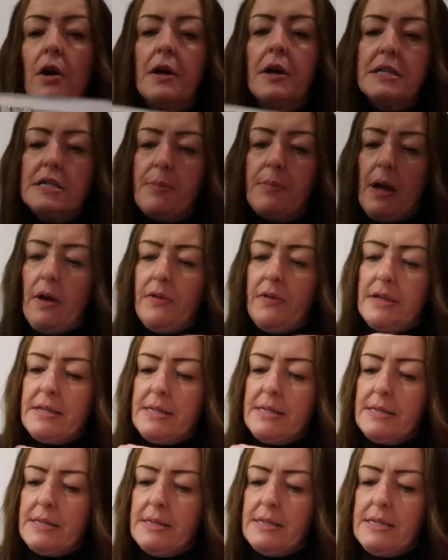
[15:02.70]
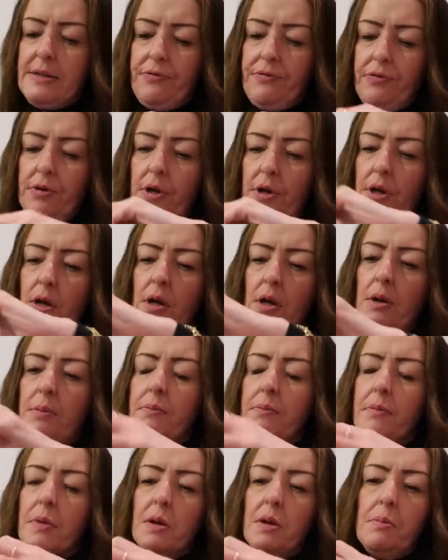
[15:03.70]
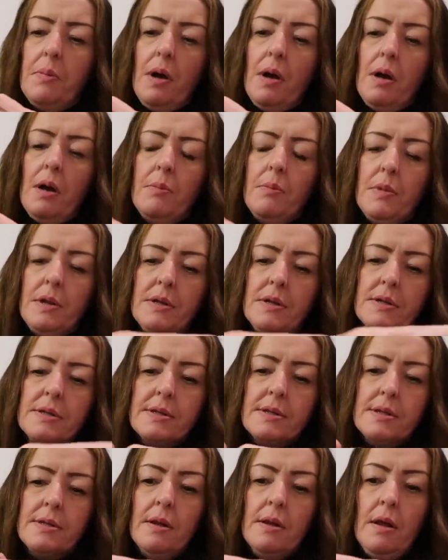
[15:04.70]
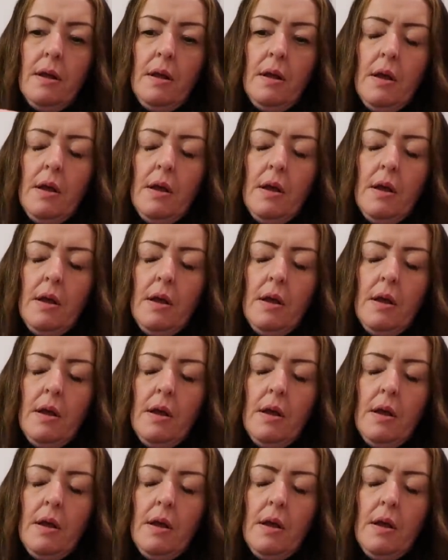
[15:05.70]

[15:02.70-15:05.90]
liked about this is the different compartments